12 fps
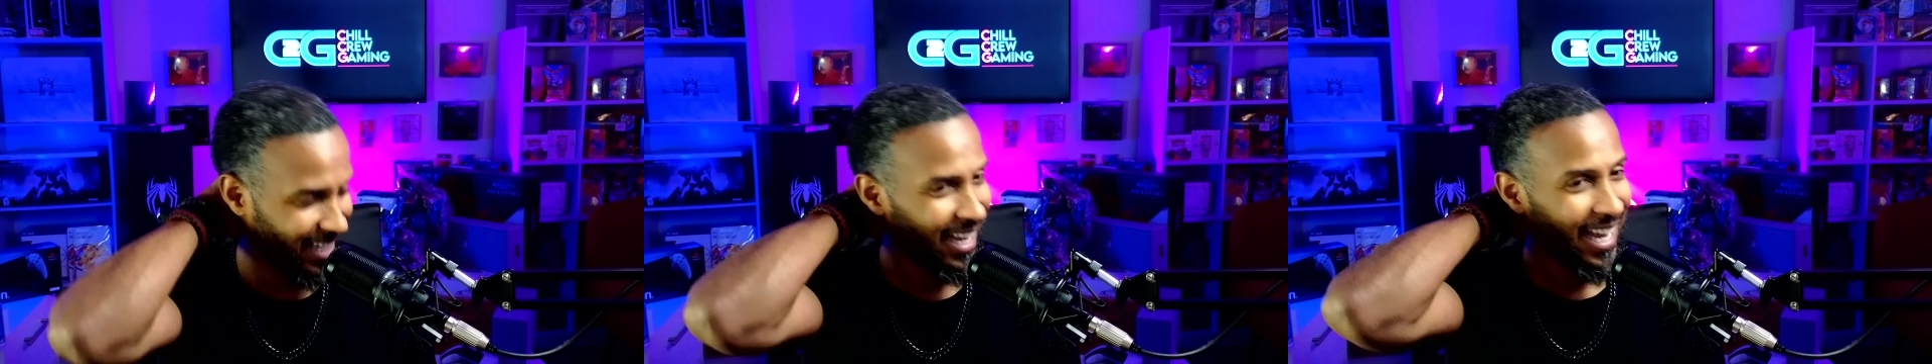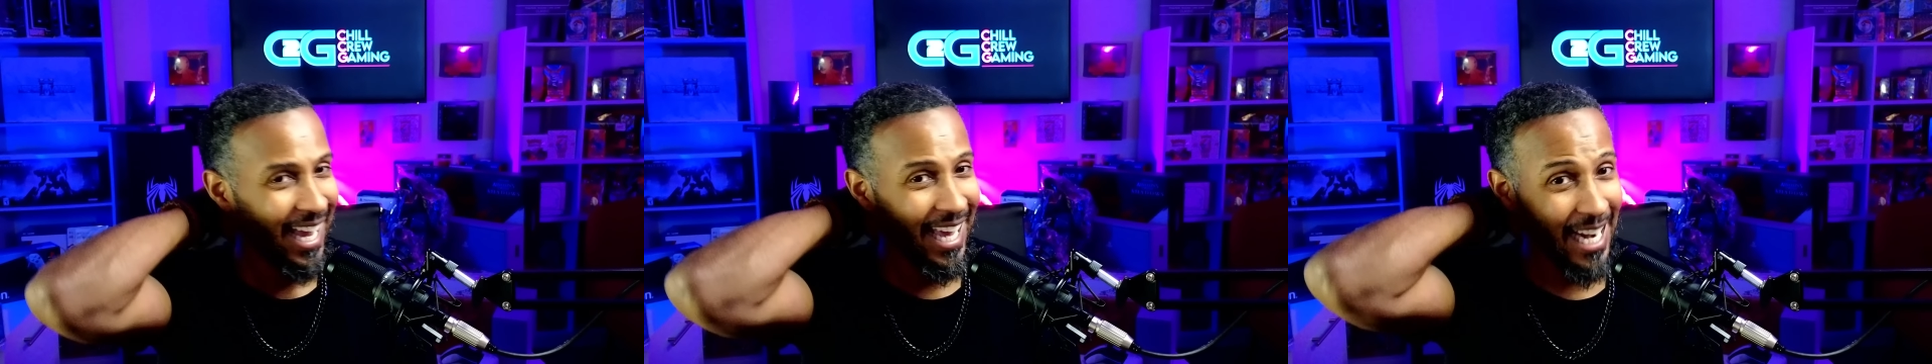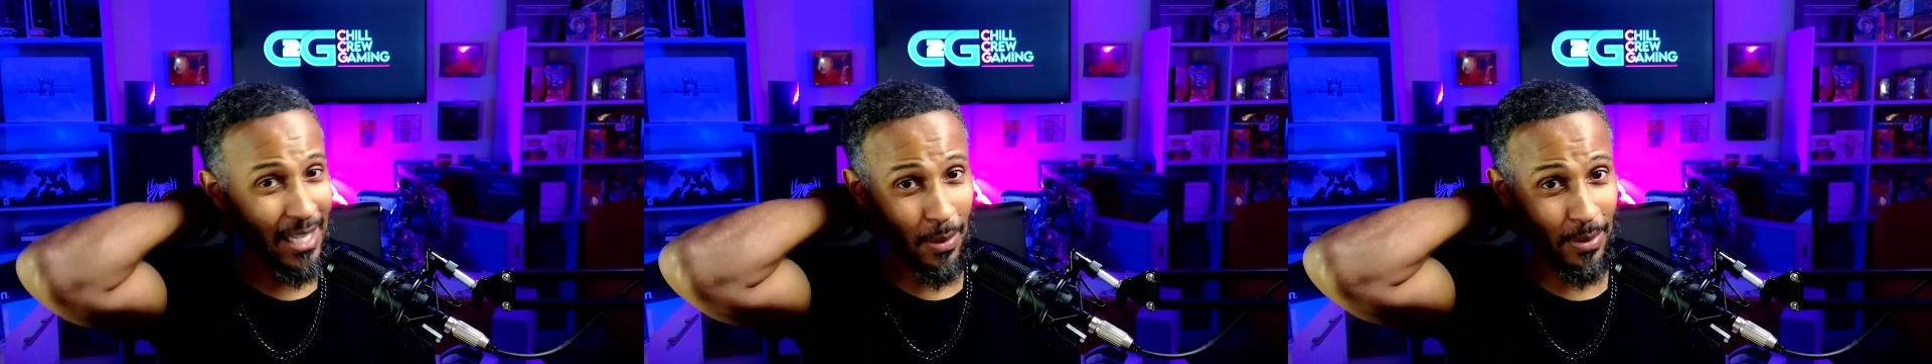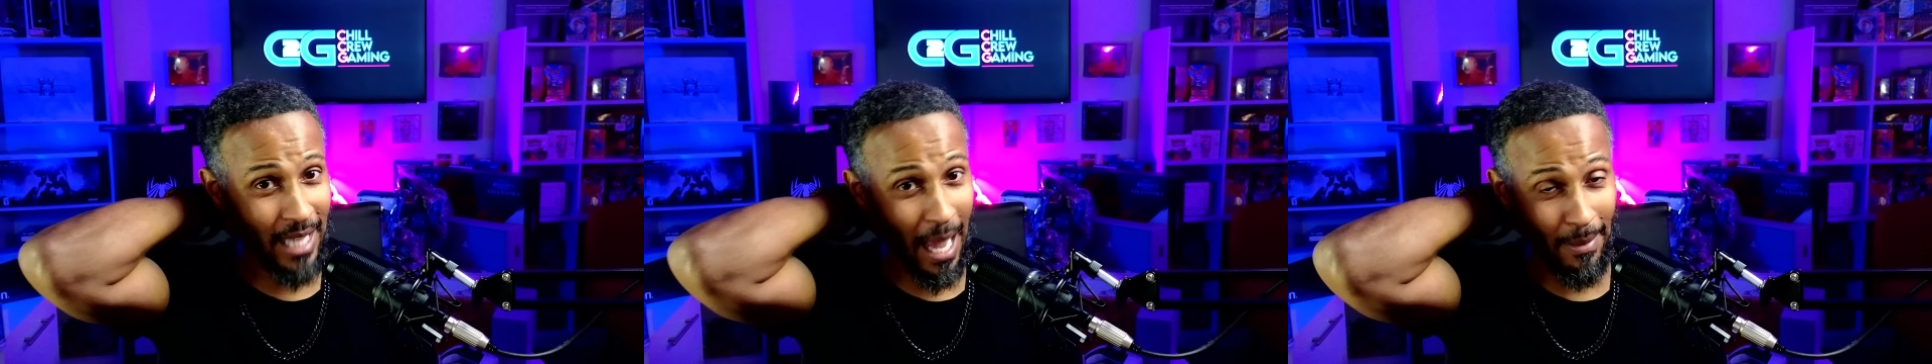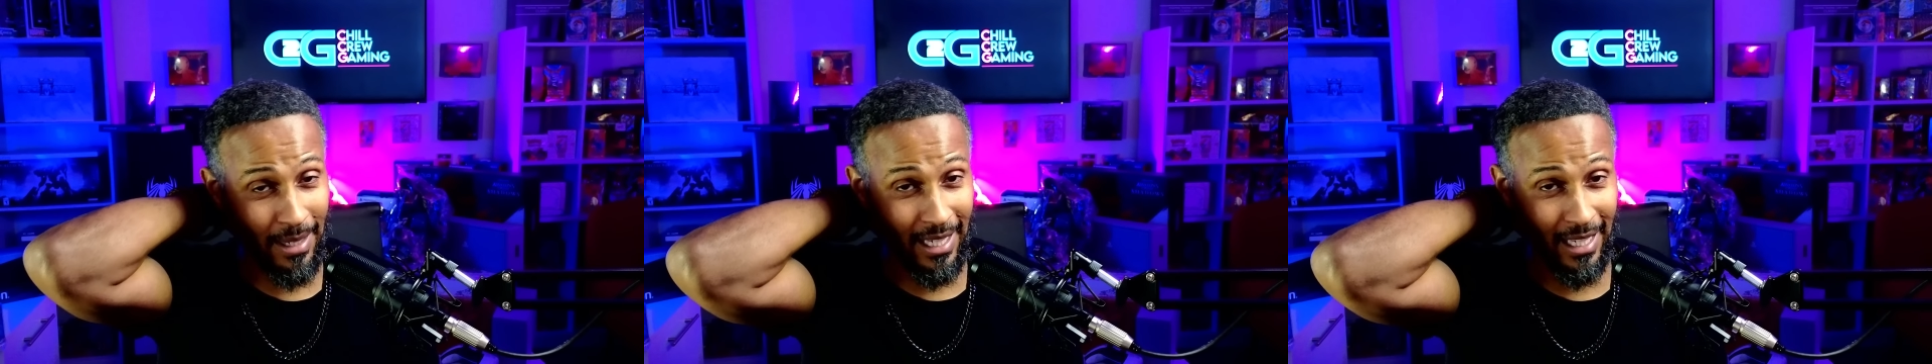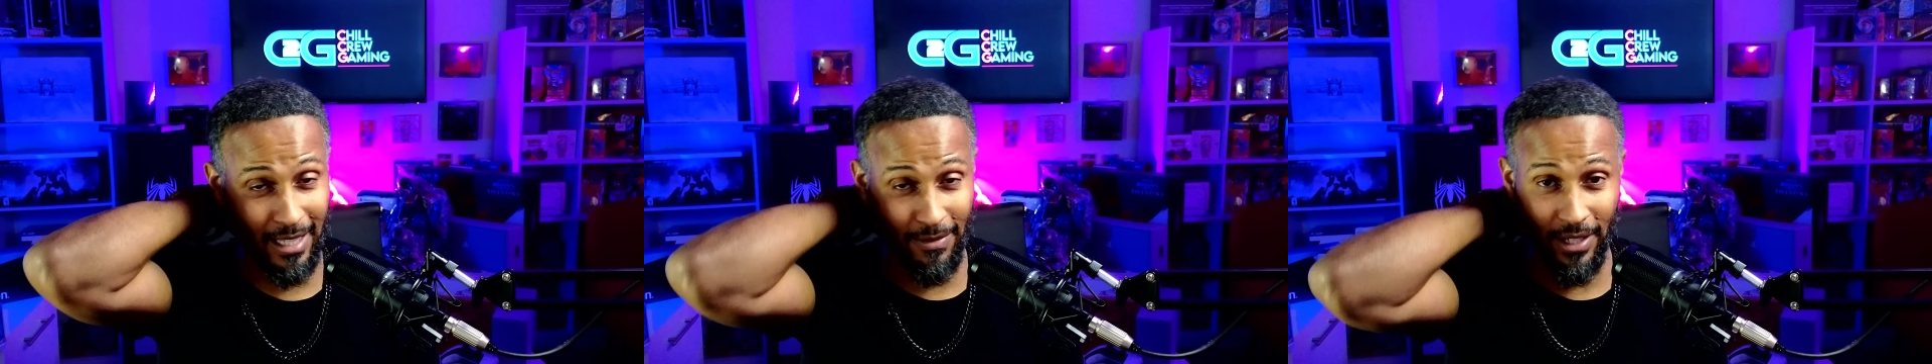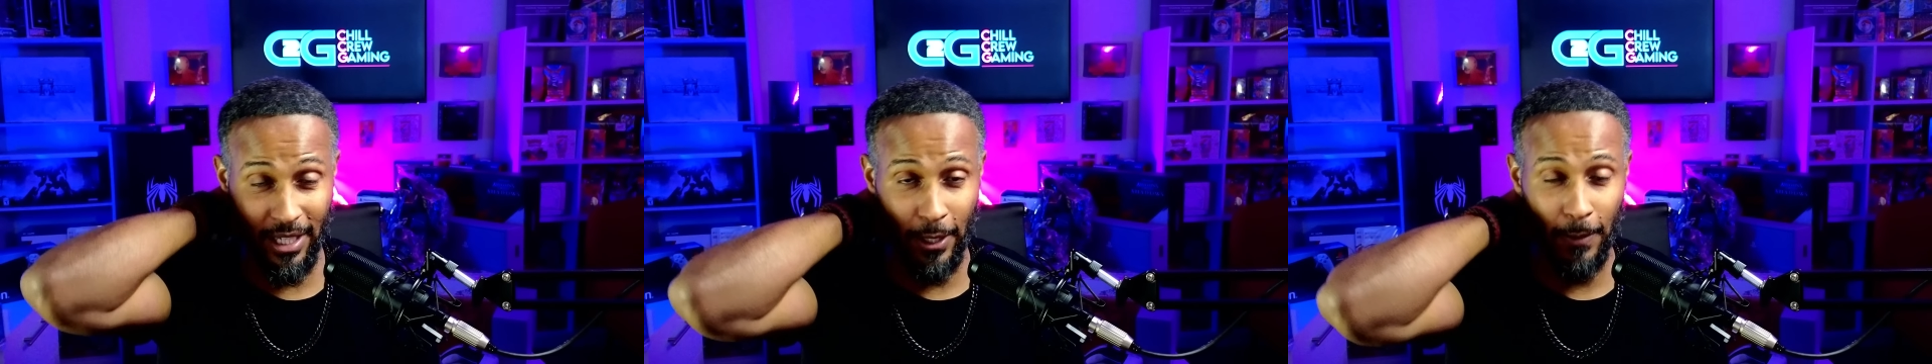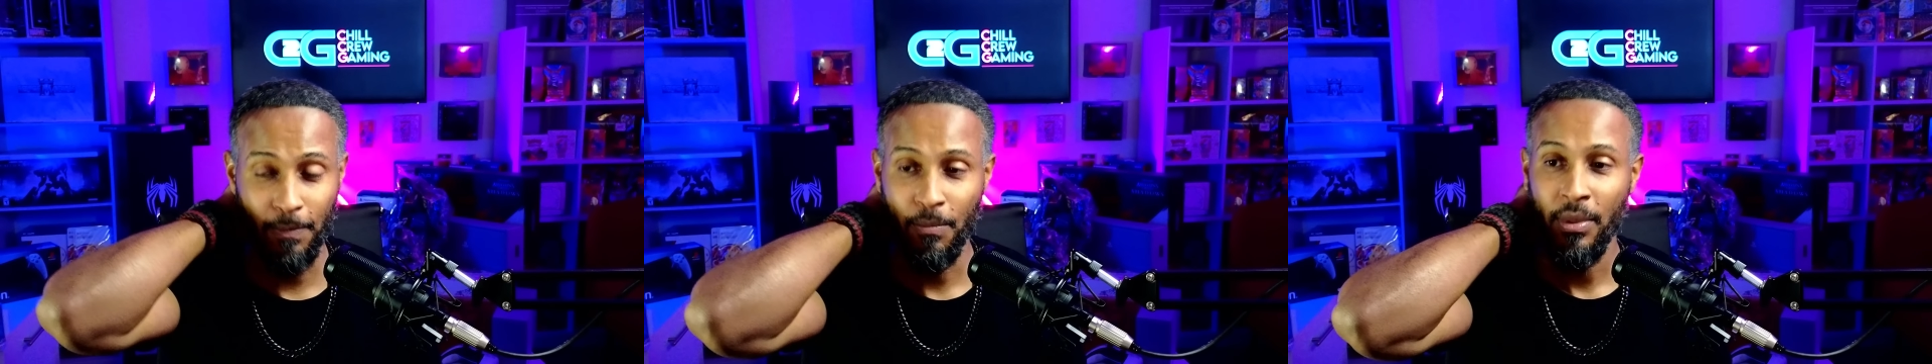And that's what was happening in this
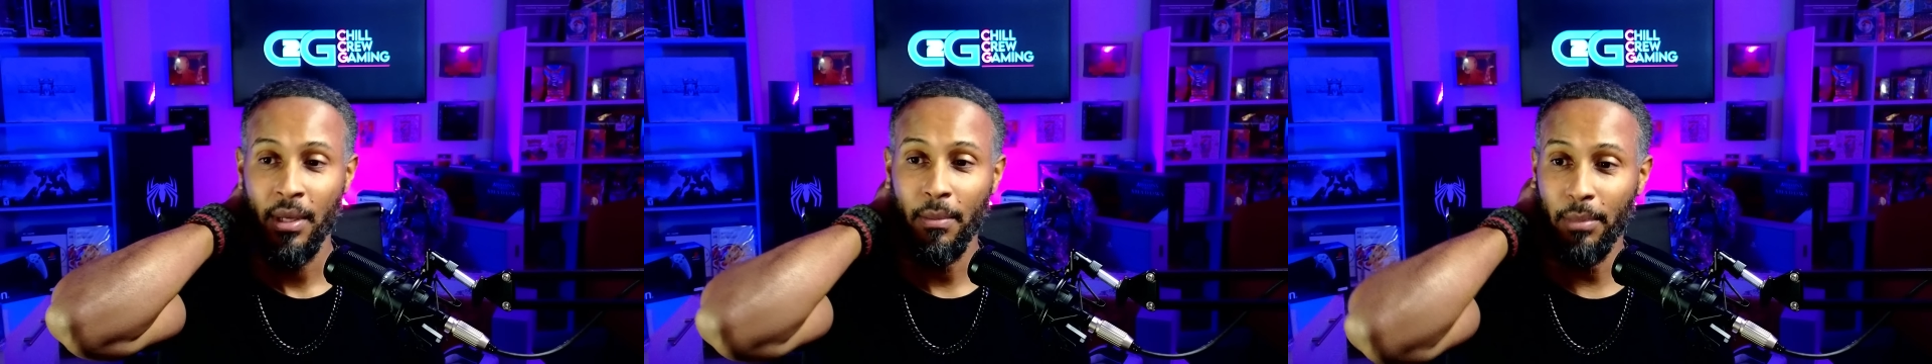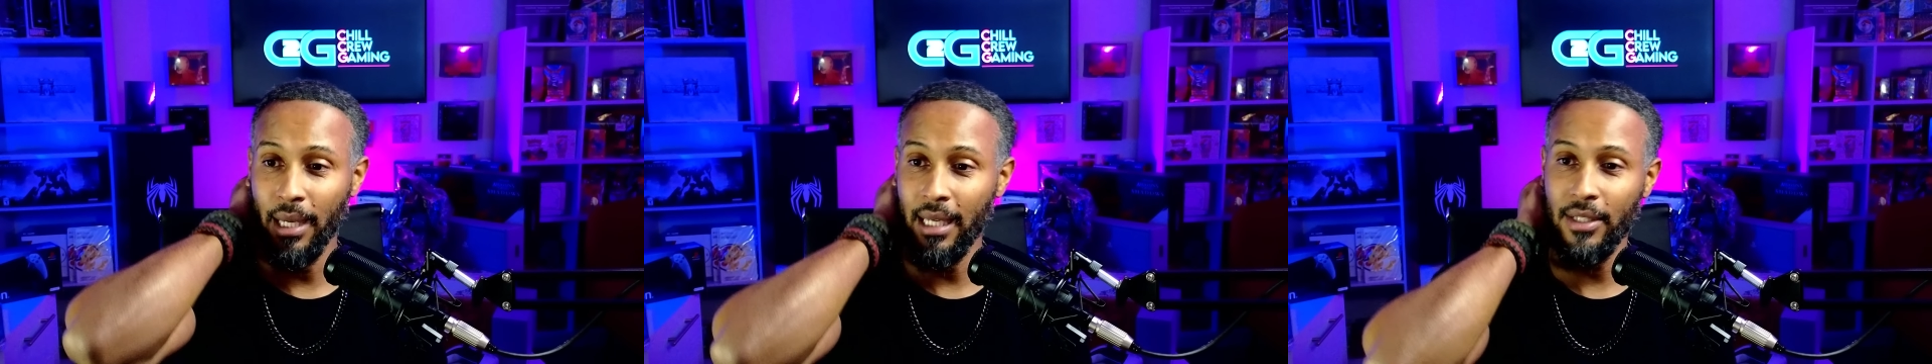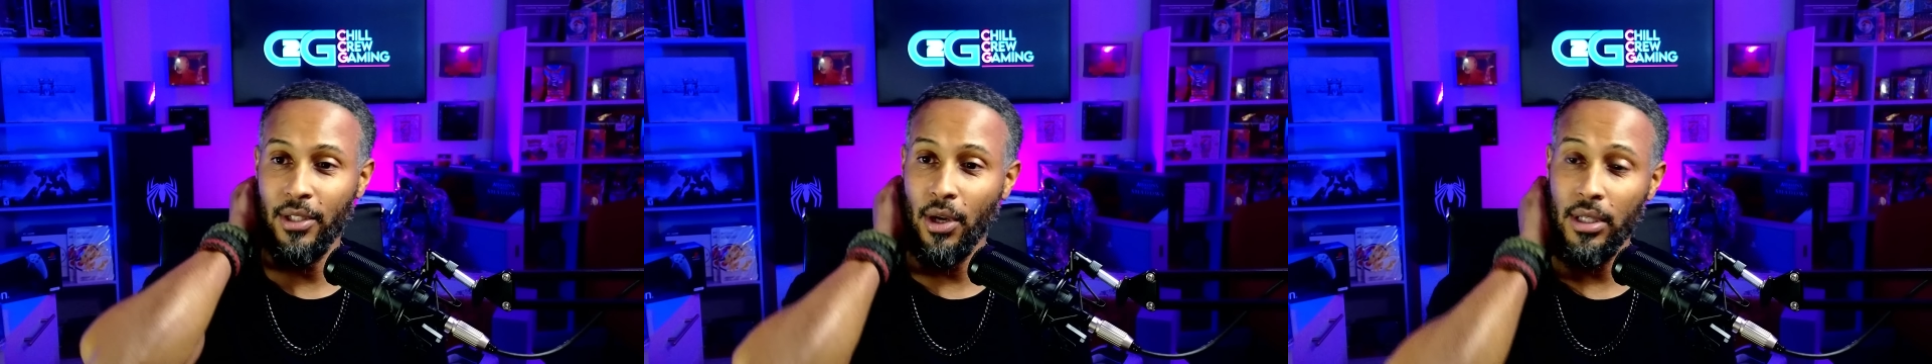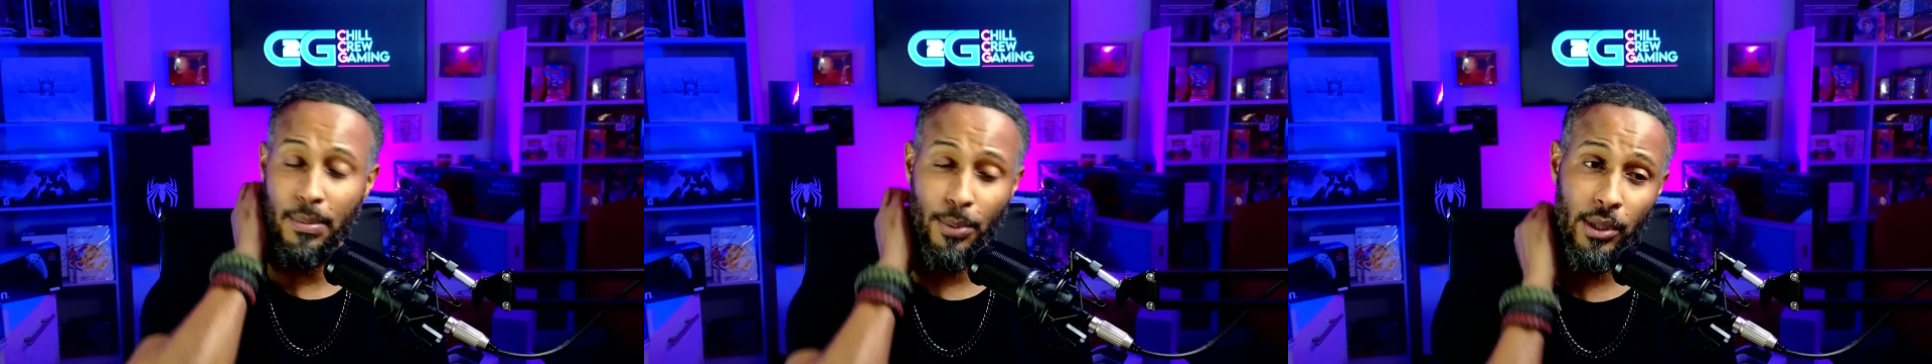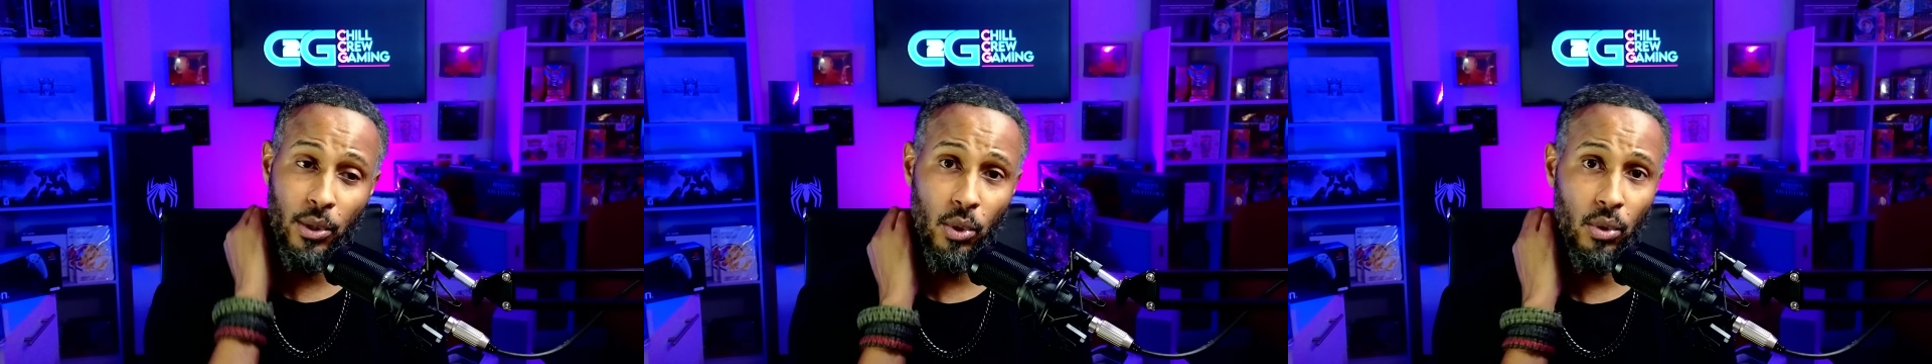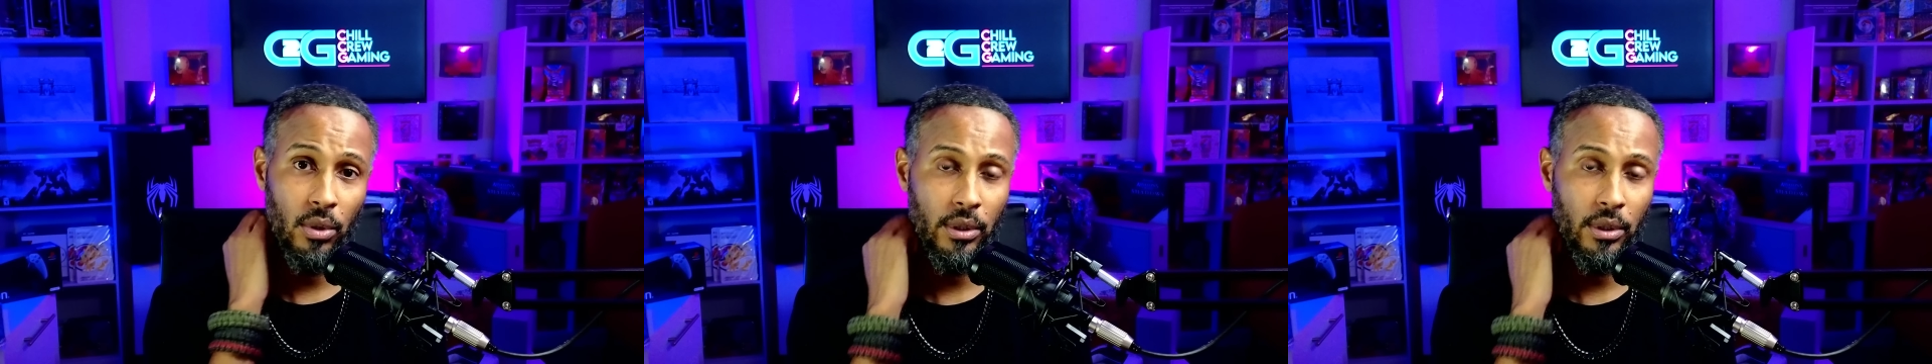video. But it's pretty cool.